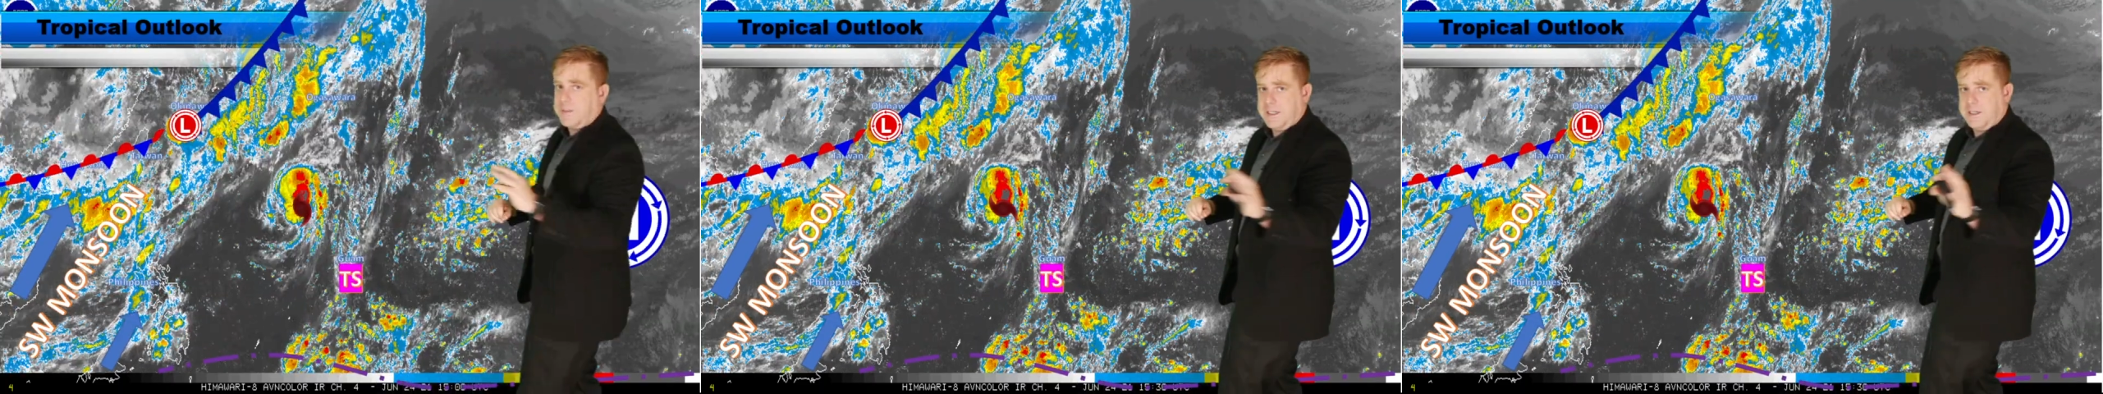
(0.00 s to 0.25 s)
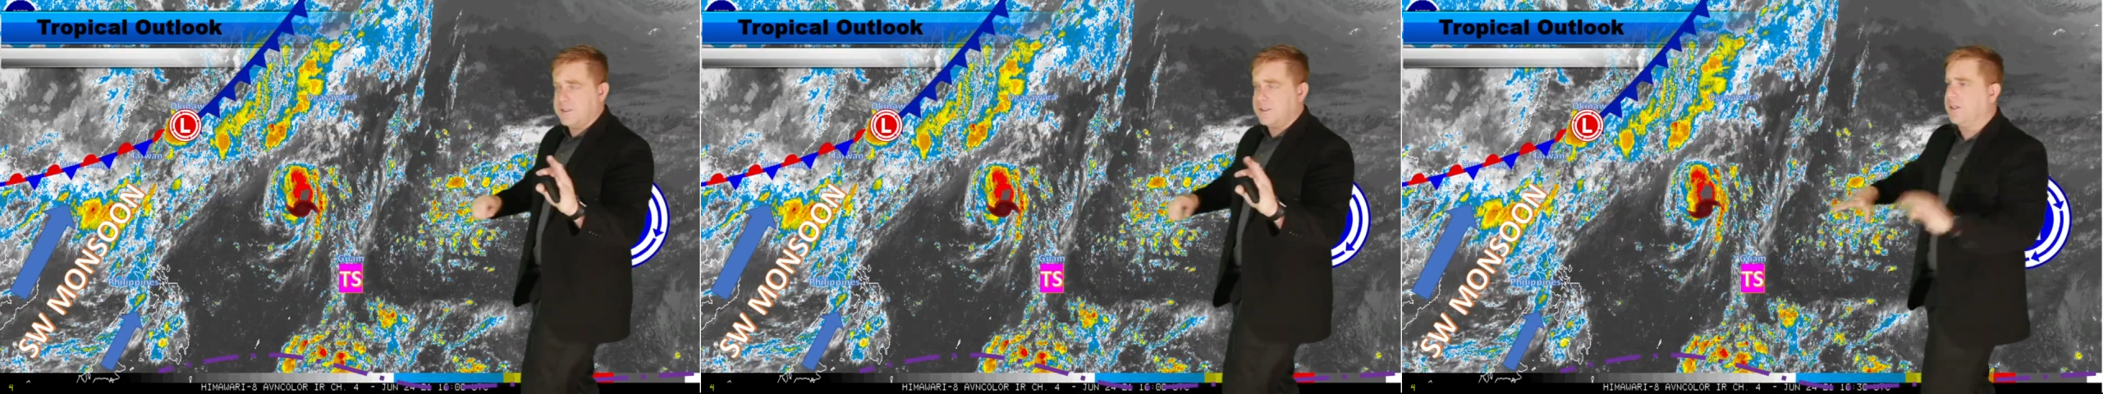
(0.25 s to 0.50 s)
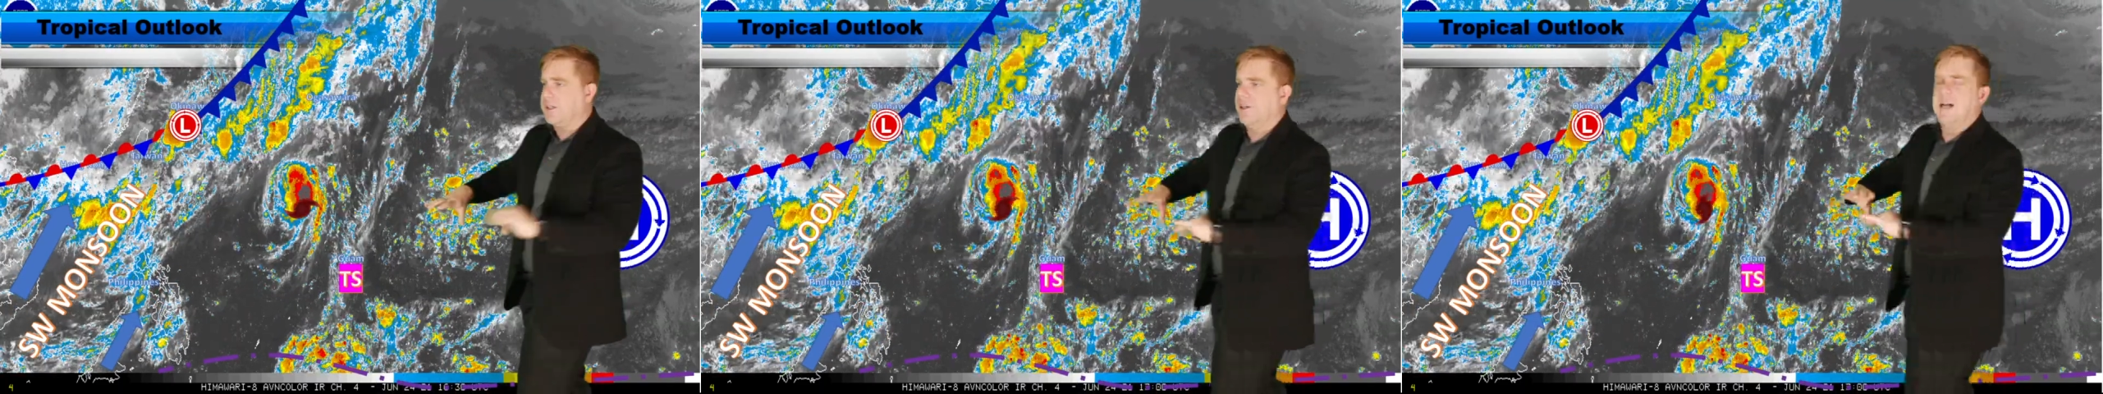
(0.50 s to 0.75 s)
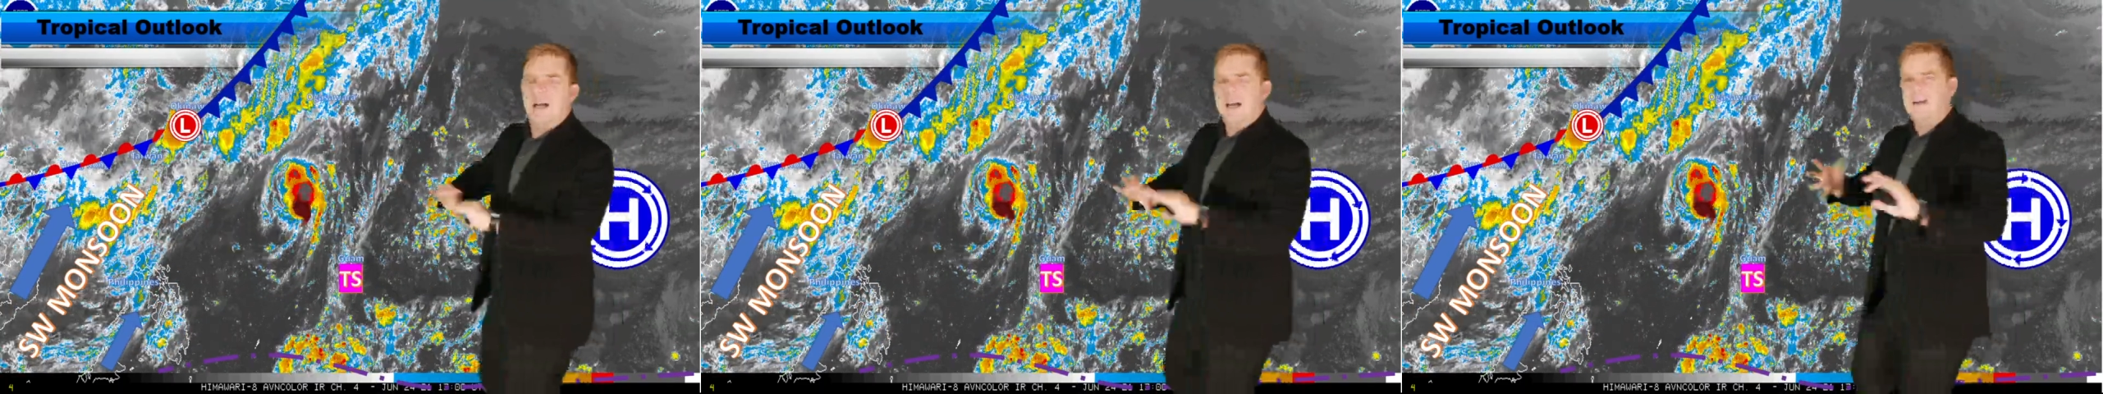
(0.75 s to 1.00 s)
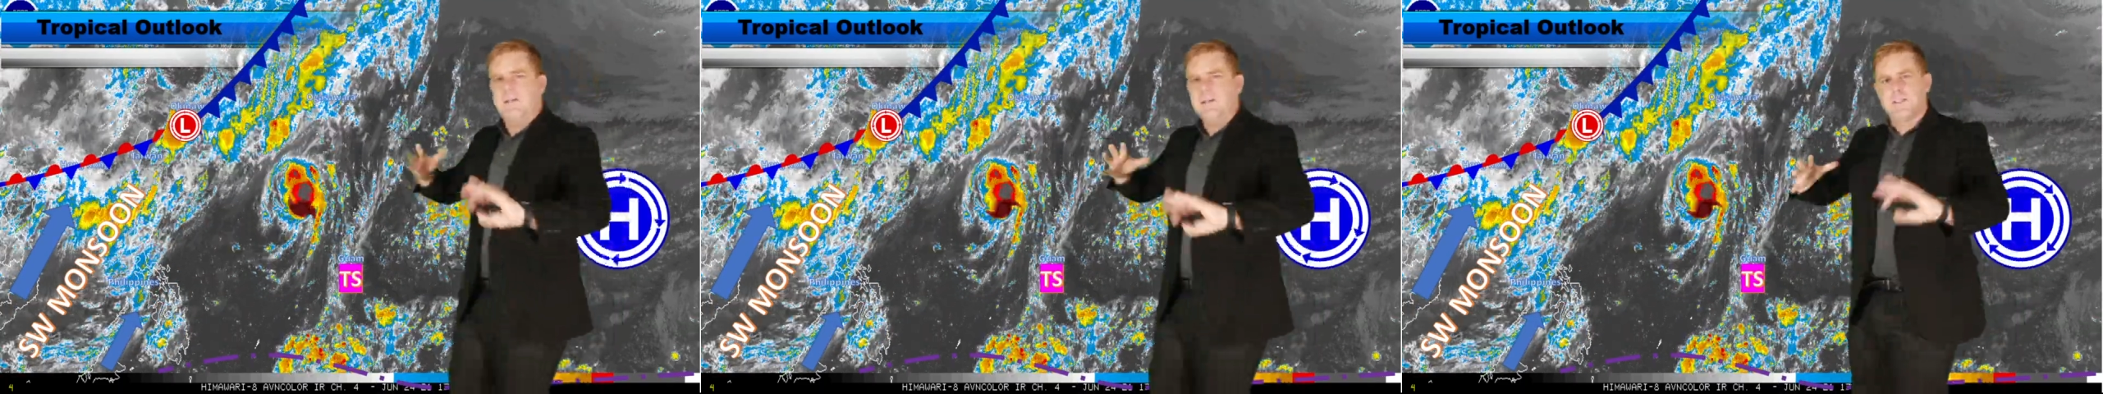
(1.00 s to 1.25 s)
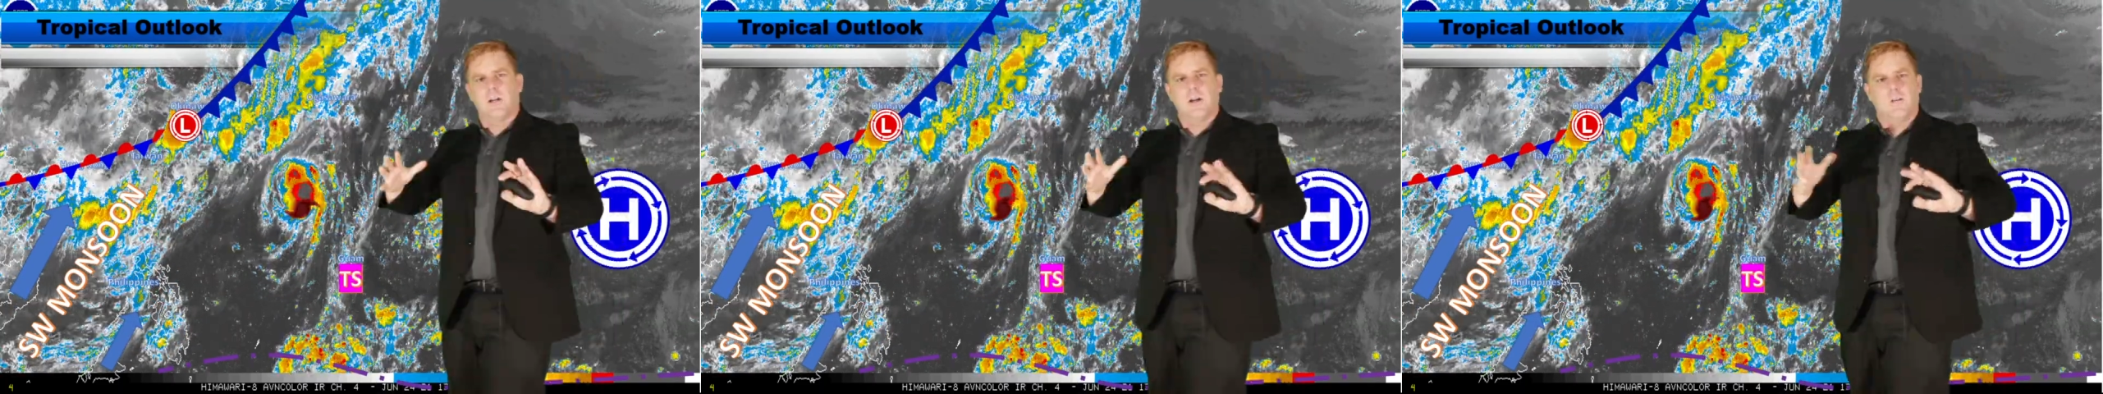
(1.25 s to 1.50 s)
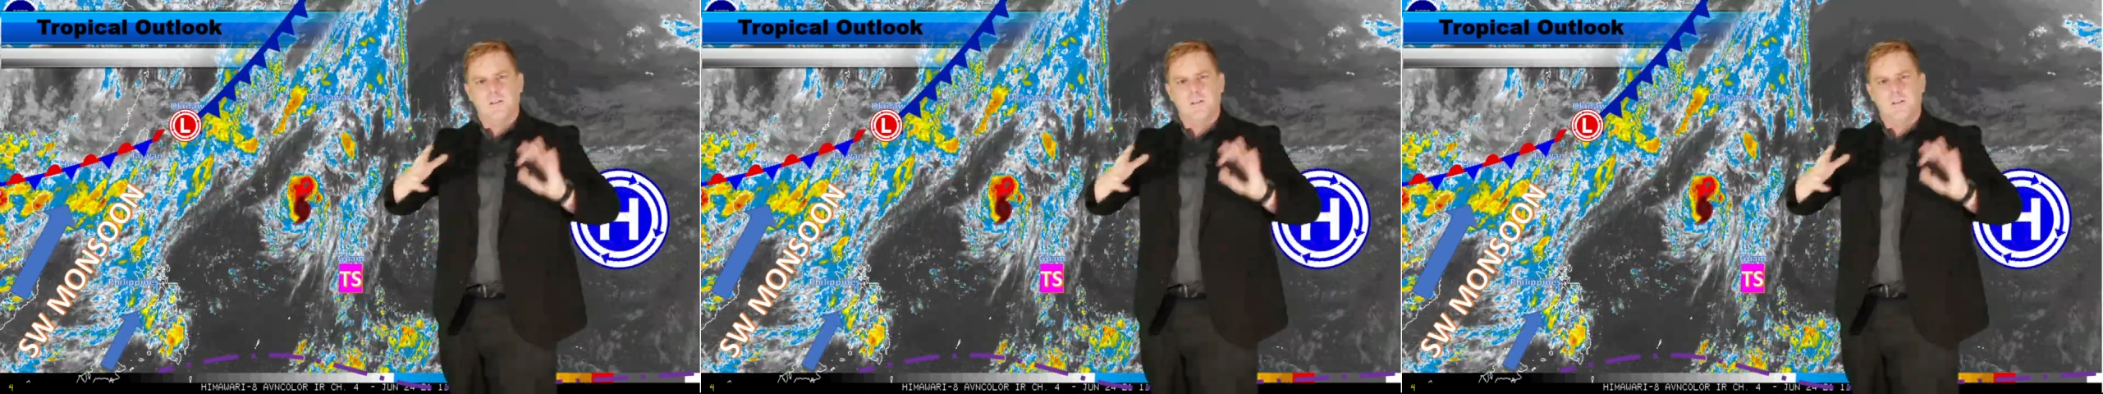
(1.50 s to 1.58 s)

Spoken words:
But here's the deal, and I want to start off